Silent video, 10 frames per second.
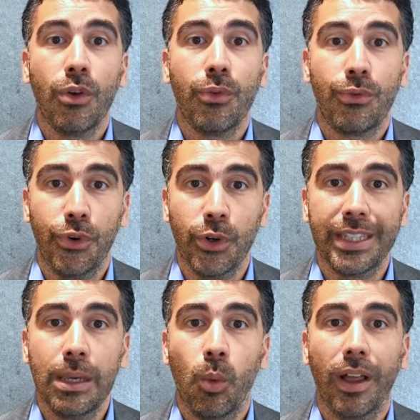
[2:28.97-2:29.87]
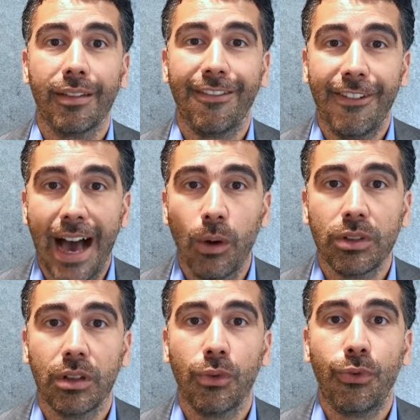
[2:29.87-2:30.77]

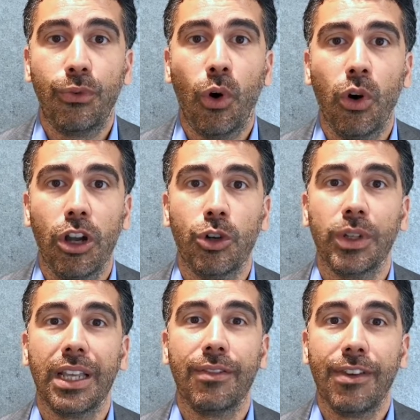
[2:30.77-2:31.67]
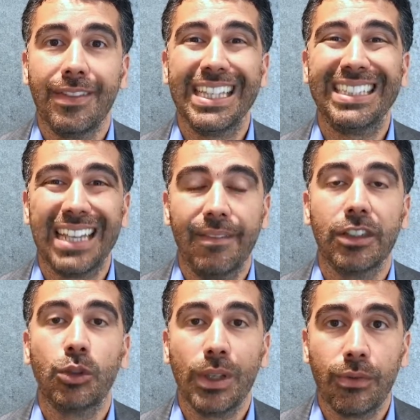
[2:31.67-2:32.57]
31,457
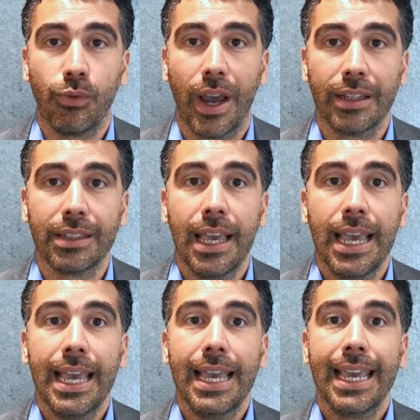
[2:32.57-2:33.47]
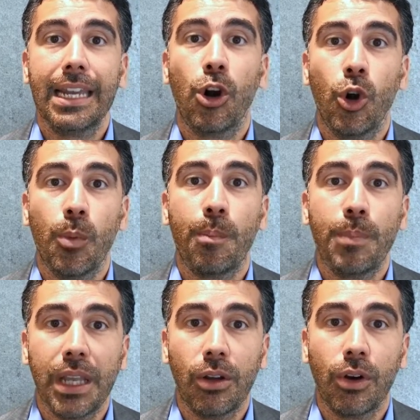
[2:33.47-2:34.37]
Swiss francs in her
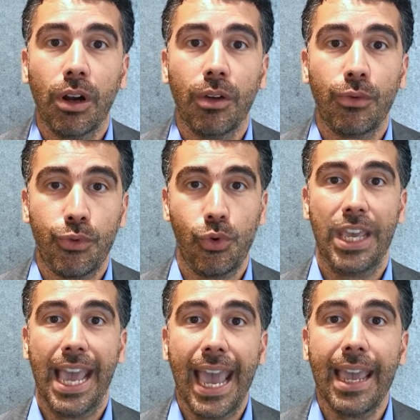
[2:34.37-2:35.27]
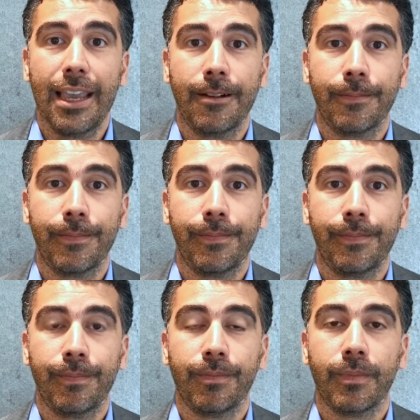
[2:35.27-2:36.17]
Pillar 3a.
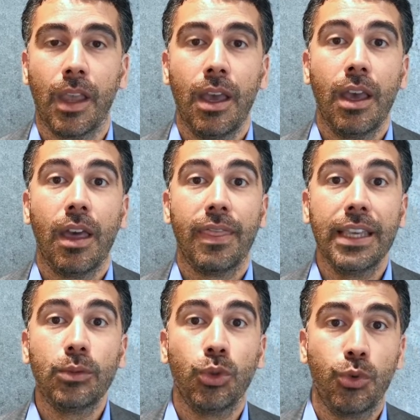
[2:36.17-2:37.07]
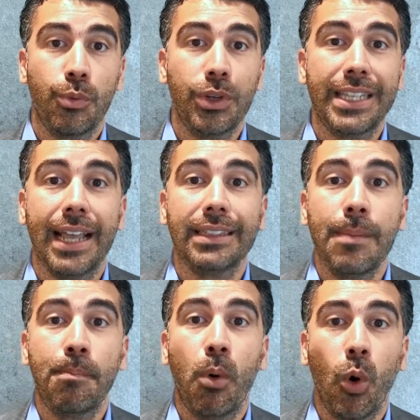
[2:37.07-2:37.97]
This would represent
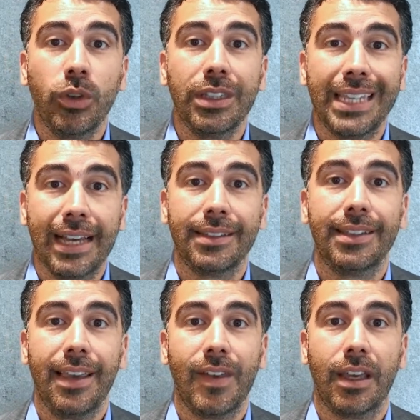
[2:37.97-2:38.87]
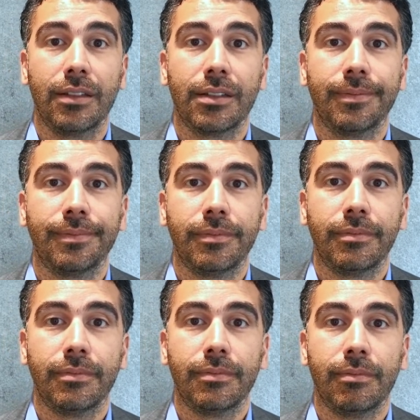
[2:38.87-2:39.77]
important tax savings.
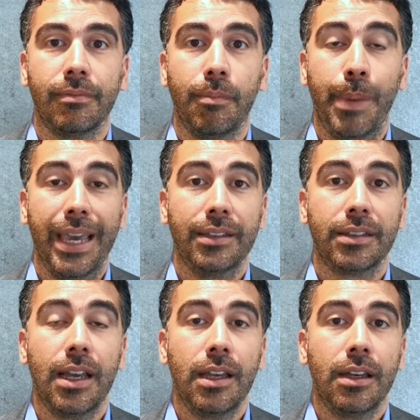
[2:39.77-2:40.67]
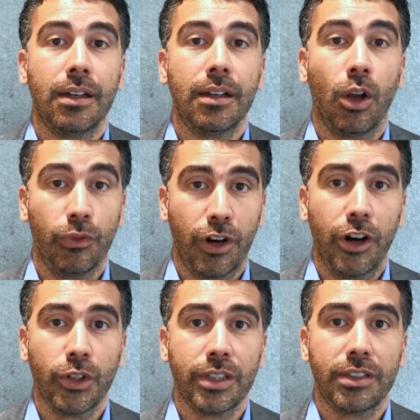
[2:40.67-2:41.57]
Based on
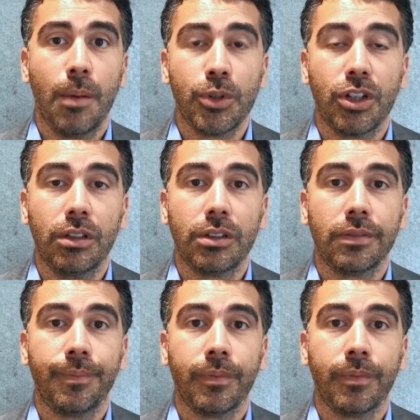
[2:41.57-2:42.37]
various assumptions